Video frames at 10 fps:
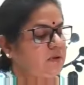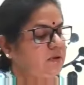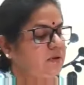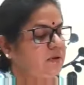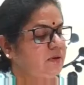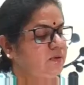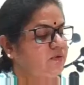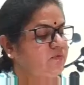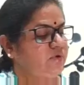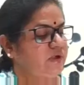you
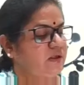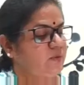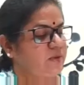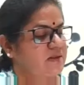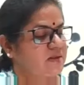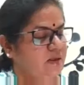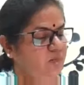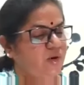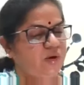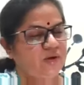know, when I was
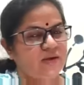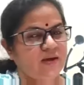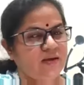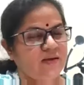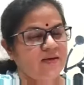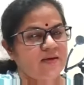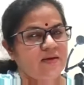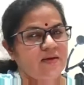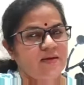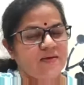abroad, I
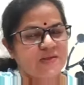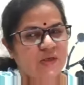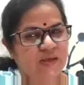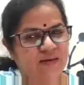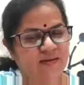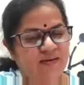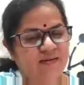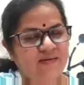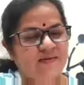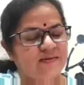saw a
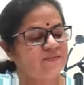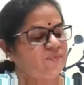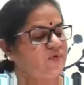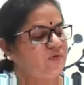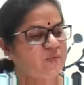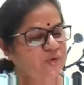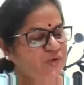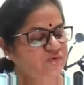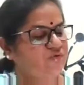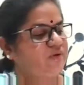lake with
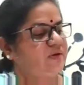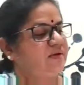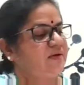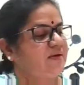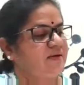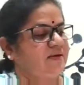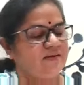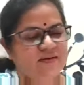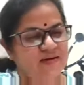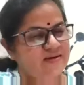beautiful
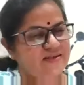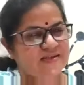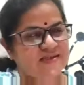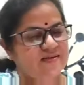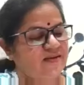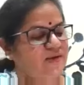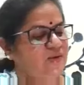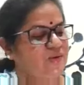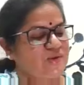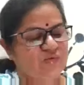ducks, you
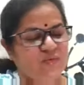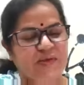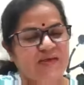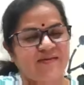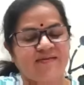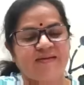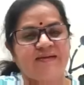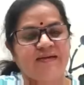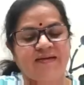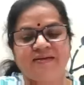know, swimming in the
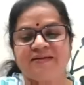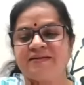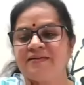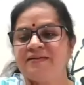lake.